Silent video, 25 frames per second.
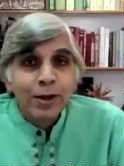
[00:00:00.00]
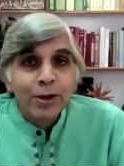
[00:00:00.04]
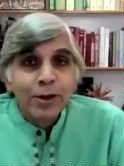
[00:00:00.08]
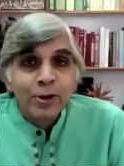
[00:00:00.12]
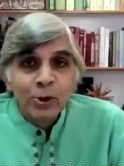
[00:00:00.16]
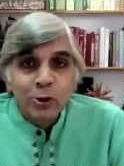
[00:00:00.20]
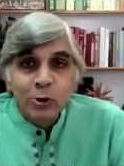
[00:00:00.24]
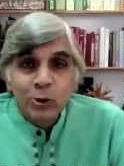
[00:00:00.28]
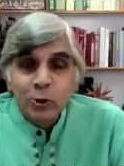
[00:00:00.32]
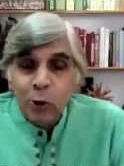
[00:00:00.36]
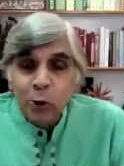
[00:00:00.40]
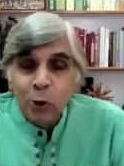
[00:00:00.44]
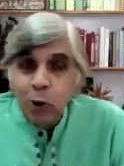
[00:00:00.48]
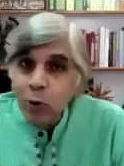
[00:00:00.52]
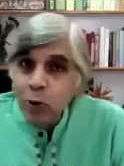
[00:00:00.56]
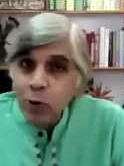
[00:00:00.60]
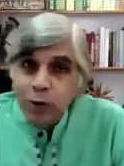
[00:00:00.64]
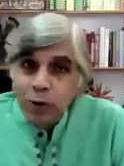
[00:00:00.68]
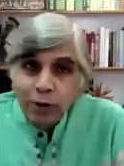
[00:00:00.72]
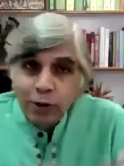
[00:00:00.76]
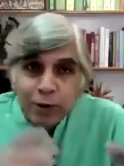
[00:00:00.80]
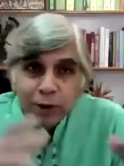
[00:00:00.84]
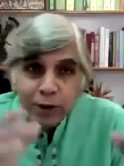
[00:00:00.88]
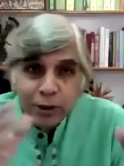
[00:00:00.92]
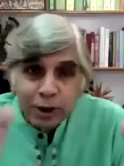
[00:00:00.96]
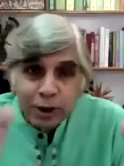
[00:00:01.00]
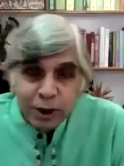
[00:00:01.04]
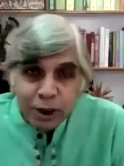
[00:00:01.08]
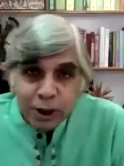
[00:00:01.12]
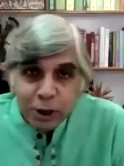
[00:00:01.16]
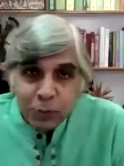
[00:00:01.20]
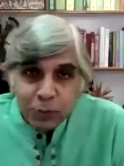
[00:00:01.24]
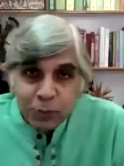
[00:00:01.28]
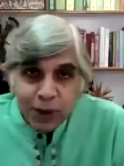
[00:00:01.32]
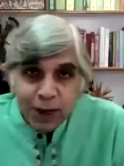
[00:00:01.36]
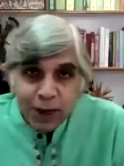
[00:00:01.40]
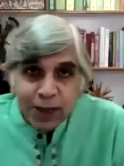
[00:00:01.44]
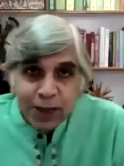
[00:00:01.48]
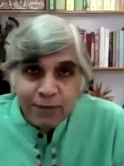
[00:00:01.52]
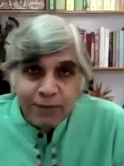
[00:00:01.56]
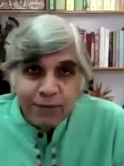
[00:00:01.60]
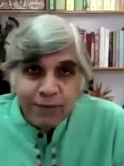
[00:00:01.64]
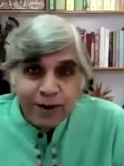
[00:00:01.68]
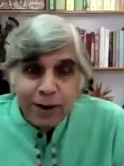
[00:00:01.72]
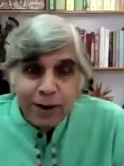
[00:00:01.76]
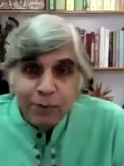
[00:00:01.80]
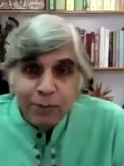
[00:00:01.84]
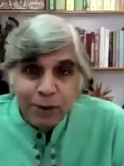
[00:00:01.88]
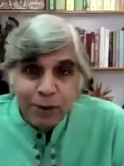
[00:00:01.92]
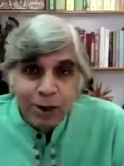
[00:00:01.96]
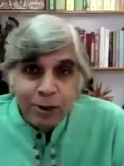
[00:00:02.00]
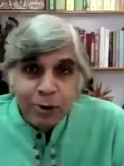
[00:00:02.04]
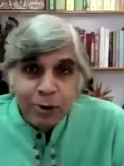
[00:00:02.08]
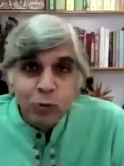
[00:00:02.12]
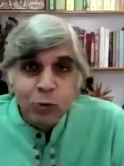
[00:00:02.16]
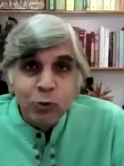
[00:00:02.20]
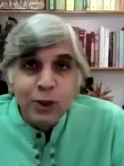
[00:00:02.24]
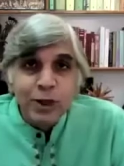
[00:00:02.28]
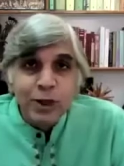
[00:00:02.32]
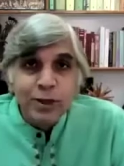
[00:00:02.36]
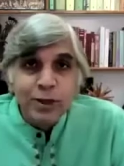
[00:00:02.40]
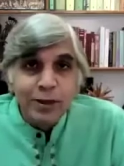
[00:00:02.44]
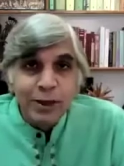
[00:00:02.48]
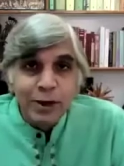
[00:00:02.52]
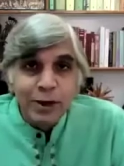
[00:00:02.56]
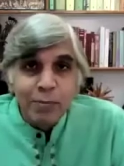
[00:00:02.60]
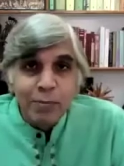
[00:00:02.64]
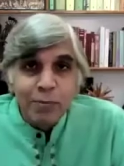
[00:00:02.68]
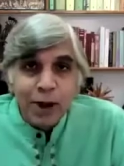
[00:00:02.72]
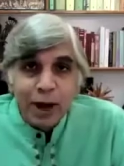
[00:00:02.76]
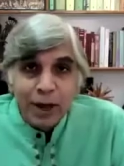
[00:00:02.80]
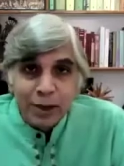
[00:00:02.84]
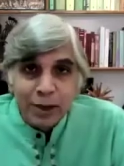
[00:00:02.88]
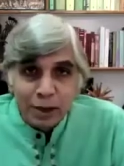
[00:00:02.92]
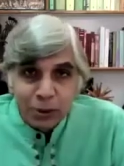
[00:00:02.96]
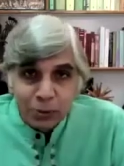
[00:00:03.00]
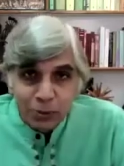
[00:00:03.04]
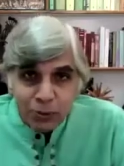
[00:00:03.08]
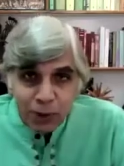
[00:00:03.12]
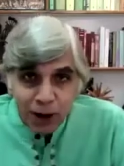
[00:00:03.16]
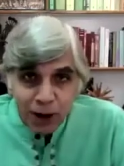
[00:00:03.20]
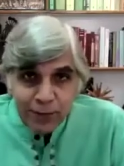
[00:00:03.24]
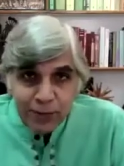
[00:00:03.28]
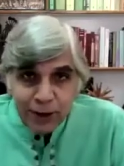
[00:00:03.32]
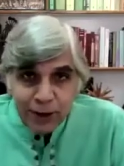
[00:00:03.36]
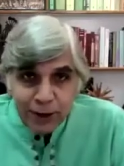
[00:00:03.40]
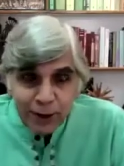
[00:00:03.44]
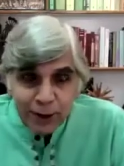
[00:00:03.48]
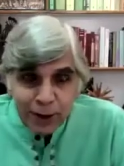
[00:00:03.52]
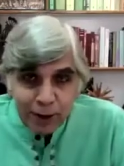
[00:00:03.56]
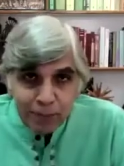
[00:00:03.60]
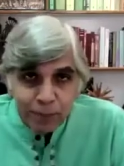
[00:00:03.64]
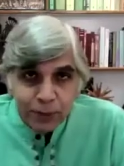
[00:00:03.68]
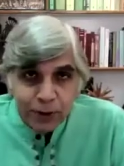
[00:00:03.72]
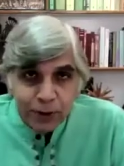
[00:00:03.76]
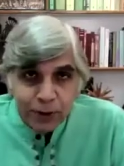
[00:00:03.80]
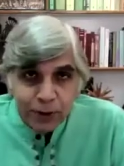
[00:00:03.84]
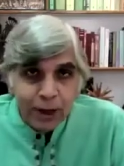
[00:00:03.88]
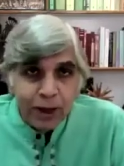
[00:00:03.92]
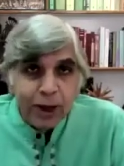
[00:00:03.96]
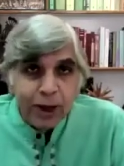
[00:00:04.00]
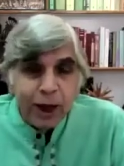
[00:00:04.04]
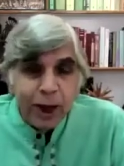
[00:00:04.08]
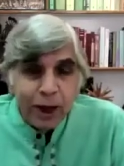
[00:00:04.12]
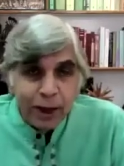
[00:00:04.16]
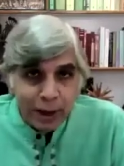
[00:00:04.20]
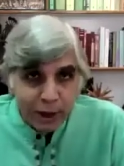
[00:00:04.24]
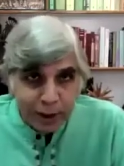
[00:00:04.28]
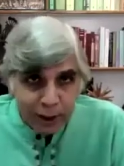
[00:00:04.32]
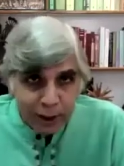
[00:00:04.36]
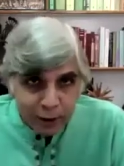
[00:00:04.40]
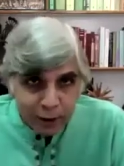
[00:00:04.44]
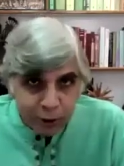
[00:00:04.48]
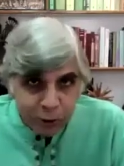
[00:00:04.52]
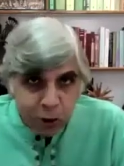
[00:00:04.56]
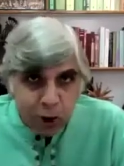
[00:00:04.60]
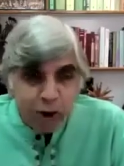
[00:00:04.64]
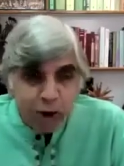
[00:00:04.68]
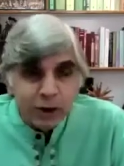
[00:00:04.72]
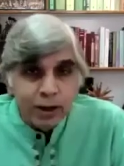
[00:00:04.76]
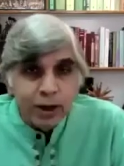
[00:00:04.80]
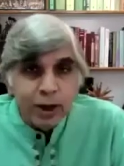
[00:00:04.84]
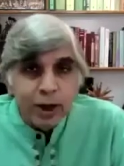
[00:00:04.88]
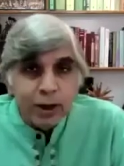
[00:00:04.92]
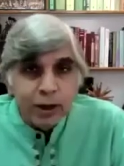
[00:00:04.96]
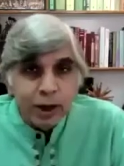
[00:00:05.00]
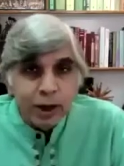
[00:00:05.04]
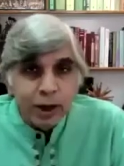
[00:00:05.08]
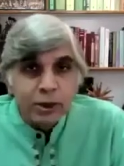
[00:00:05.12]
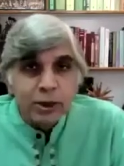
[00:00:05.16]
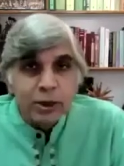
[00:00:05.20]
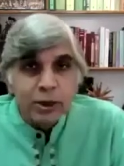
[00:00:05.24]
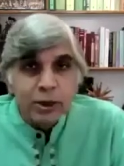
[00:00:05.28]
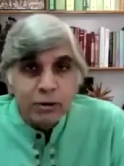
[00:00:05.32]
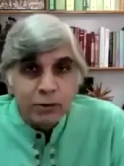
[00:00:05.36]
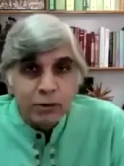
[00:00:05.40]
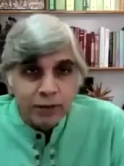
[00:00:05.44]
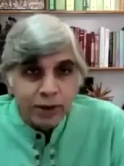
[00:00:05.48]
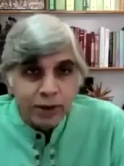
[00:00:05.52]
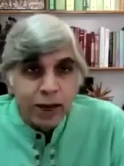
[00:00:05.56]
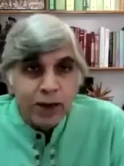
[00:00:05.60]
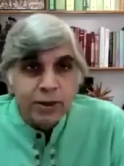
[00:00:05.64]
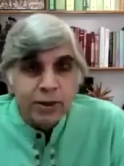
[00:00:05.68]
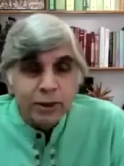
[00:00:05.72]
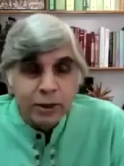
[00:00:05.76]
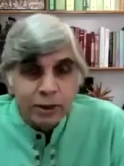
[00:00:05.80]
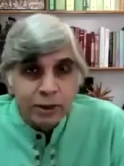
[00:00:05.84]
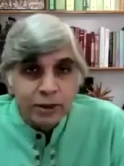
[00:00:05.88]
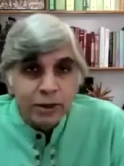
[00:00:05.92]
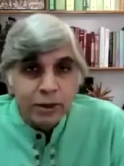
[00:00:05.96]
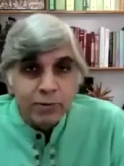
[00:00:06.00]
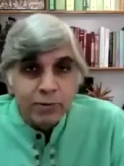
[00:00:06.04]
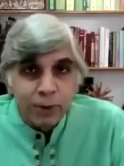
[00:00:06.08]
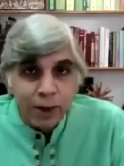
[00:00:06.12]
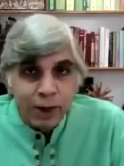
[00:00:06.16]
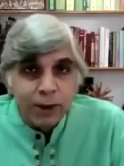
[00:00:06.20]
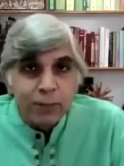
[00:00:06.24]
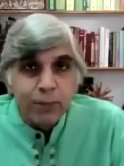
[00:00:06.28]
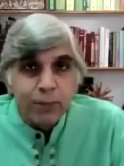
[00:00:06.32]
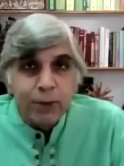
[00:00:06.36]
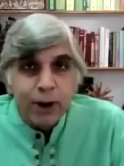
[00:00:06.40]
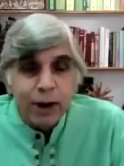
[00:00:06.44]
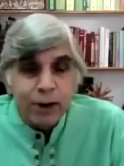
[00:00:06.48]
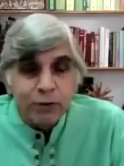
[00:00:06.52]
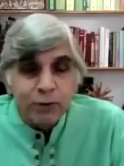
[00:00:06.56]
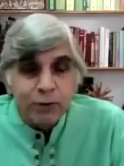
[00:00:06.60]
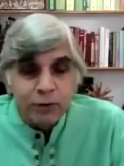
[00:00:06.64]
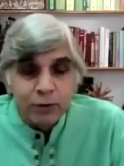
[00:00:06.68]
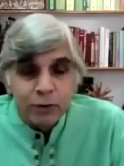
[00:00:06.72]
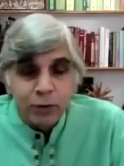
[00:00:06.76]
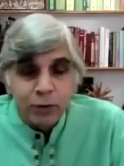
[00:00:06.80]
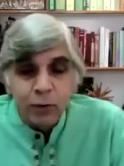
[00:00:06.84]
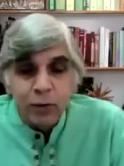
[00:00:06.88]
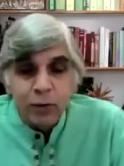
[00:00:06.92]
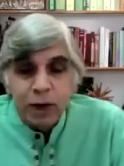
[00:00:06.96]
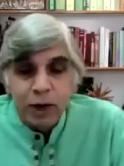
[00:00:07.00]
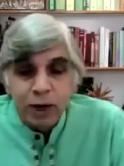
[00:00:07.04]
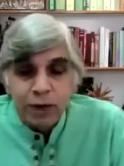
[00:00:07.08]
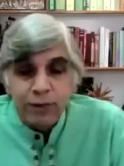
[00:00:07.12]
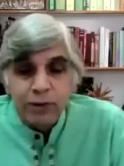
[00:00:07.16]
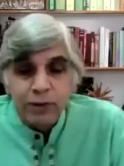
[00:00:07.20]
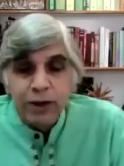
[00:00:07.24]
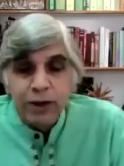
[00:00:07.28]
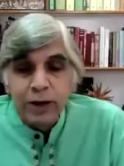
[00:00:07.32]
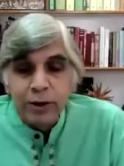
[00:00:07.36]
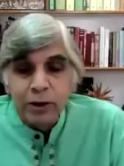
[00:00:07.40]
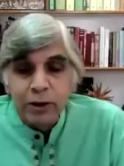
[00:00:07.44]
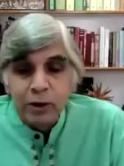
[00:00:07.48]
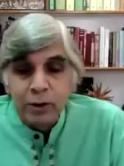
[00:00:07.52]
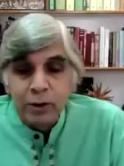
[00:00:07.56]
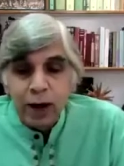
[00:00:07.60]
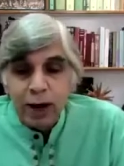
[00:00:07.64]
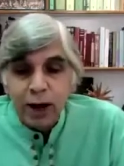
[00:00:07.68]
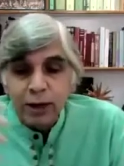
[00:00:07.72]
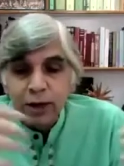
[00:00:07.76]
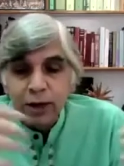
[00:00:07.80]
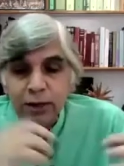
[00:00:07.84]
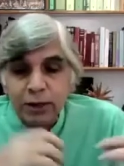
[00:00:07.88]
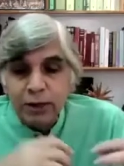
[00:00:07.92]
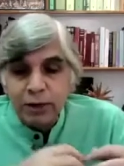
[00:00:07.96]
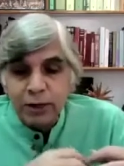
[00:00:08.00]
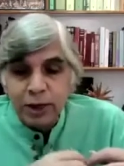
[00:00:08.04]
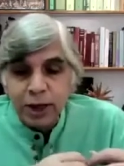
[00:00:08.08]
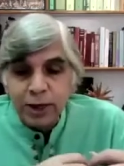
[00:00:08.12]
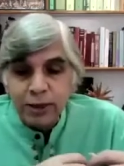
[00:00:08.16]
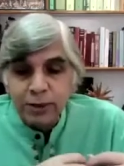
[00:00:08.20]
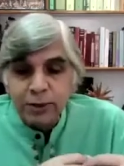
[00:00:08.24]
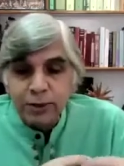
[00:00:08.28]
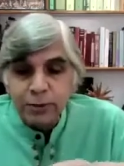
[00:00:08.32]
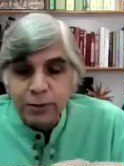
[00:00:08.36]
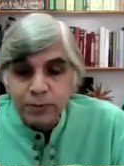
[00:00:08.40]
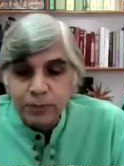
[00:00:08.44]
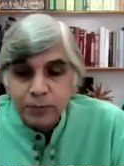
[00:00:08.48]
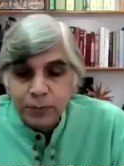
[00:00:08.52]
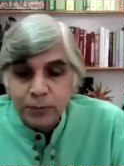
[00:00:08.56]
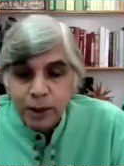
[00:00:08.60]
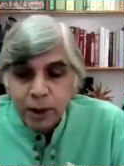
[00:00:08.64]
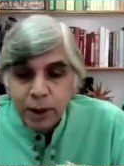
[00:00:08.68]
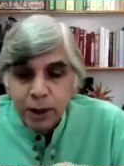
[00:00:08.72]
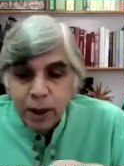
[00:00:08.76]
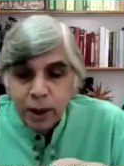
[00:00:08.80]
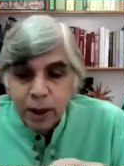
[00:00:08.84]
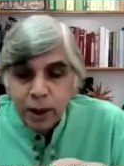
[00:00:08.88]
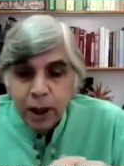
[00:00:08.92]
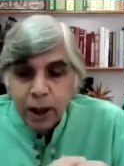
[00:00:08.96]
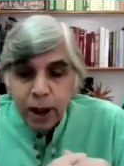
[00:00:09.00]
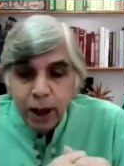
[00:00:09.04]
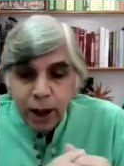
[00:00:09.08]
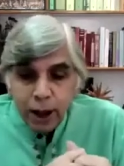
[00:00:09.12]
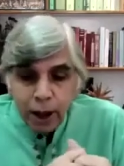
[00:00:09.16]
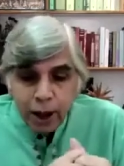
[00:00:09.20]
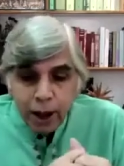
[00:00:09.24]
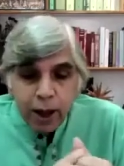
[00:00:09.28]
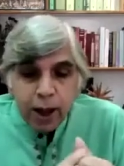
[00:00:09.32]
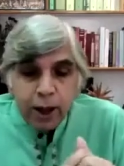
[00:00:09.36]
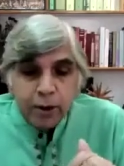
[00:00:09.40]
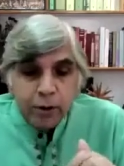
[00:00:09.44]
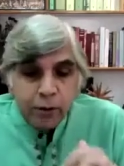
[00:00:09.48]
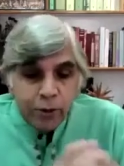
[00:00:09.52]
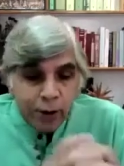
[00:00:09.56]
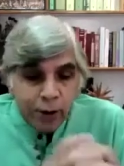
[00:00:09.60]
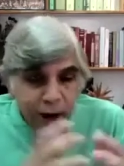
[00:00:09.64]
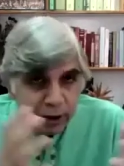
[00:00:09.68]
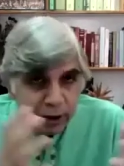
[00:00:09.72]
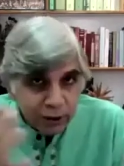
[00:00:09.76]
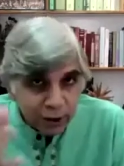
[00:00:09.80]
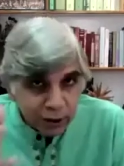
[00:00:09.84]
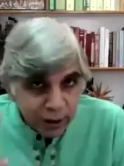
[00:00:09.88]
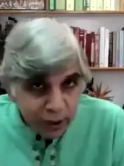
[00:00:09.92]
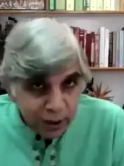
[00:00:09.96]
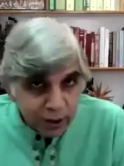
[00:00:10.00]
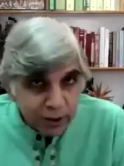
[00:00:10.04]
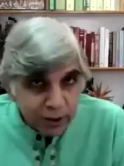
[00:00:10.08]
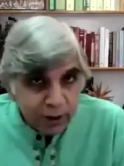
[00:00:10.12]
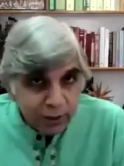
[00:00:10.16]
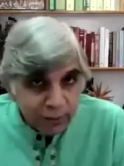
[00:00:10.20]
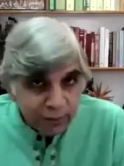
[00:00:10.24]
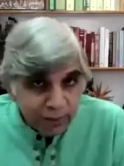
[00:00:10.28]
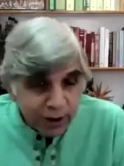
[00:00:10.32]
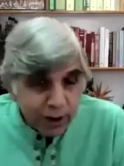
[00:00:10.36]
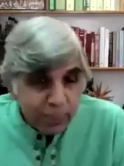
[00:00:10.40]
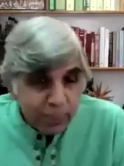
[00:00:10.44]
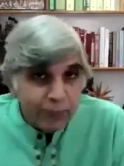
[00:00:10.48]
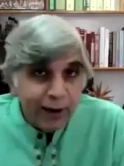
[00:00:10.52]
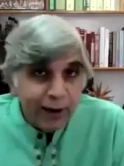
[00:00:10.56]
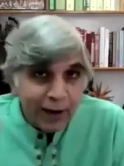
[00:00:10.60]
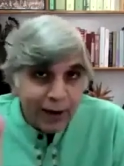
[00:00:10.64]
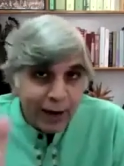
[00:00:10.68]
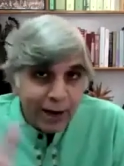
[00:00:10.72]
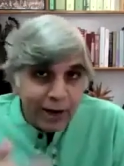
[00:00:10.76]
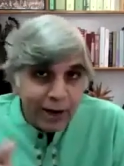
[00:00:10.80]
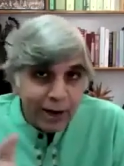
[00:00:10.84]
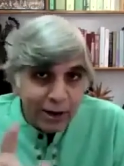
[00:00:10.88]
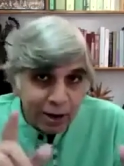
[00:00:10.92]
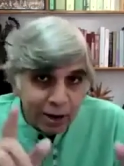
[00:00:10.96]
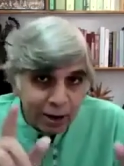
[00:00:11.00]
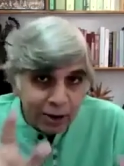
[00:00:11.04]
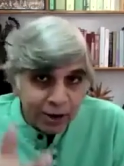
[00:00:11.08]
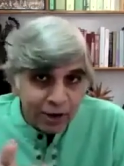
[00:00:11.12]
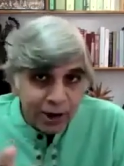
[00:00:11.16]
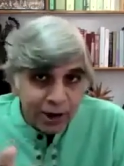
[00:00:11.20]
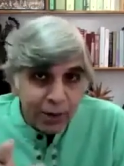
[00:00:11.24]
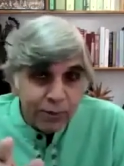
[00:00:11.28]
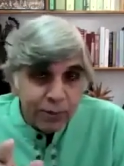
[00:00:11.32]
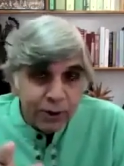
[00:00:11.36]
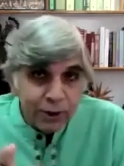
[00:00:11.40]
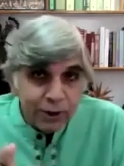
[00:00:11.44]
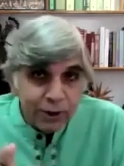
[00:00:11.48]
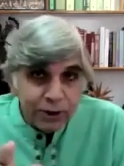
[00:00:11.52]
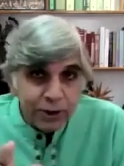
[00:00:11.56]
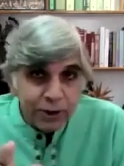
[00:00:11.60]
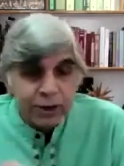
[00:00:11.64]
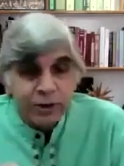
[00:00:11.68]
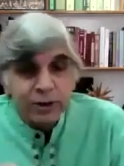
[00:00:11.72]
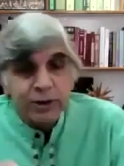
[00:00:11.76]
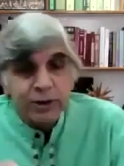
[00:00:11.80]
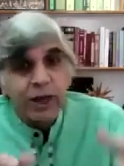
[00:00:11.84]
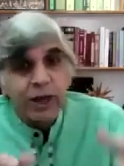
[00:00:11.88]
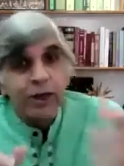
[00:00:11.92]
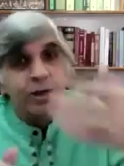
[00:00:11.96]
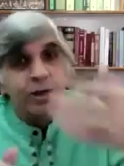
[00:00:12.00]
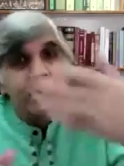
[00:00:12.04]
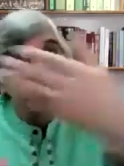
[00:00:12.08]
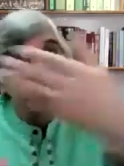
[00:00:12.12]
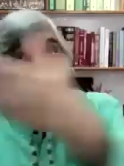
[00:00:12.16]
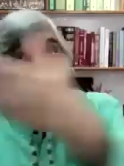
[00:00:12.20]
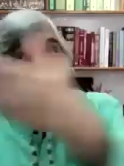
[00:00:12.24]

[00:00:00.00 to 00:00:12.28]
So this is being developed in Switzerland by this private company, and it has caught the attention of scientists in many parts of the world, even in the United States. United States have replicated the same results that the